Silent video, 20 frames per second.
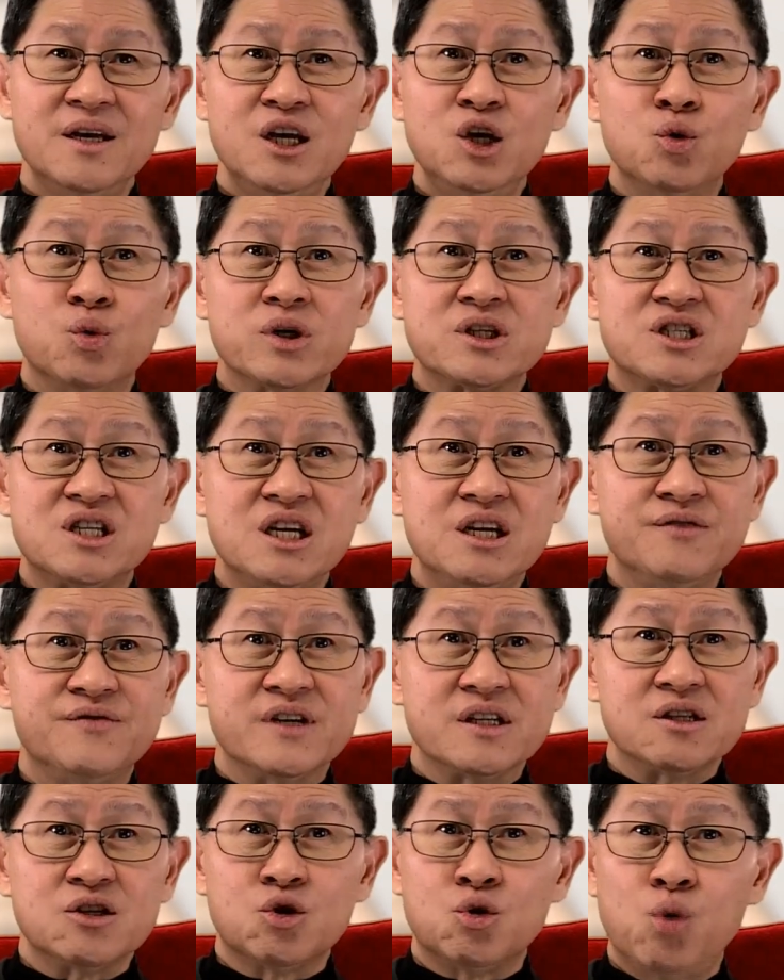He was
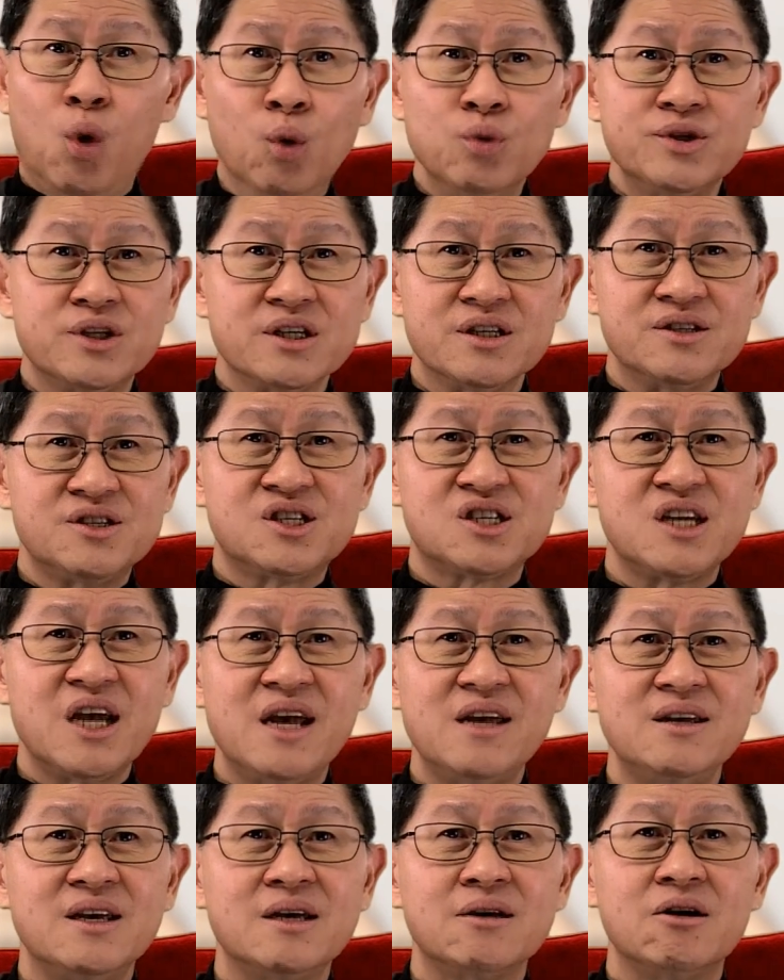even quoted
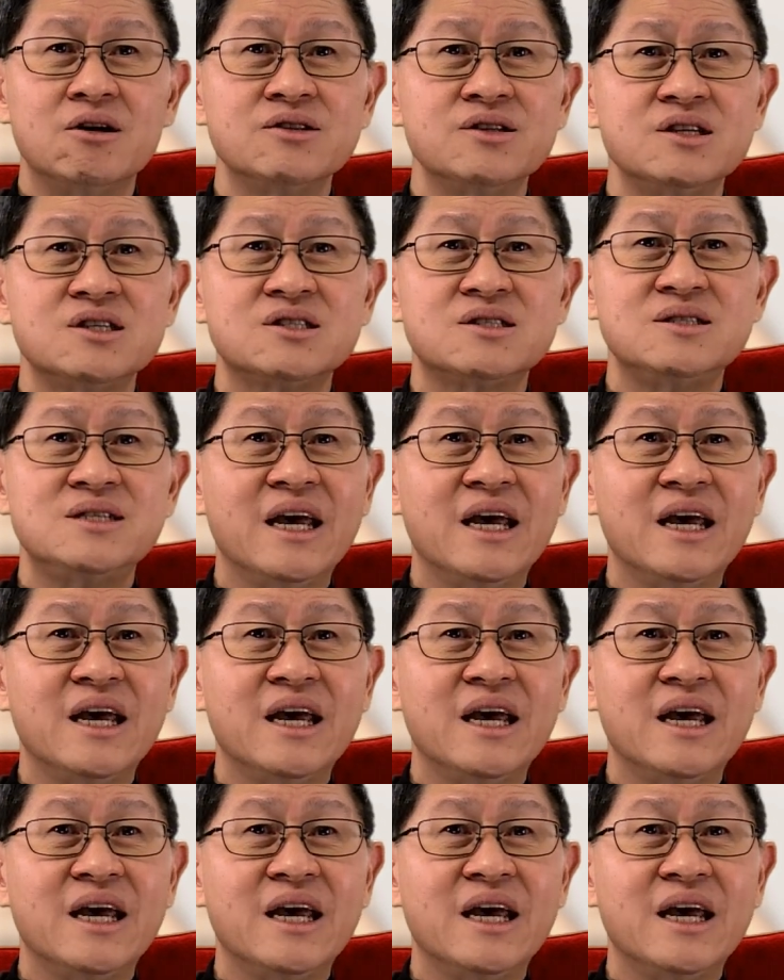saying on his